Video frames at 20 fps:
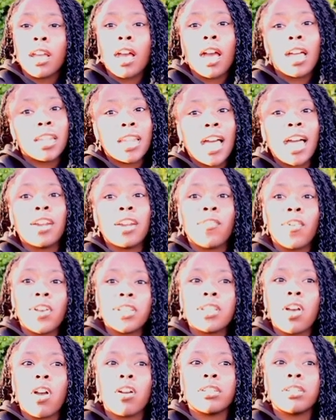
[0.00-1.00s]
a lot of
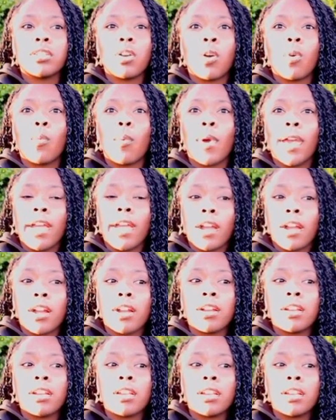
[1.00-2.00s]
us aren't aware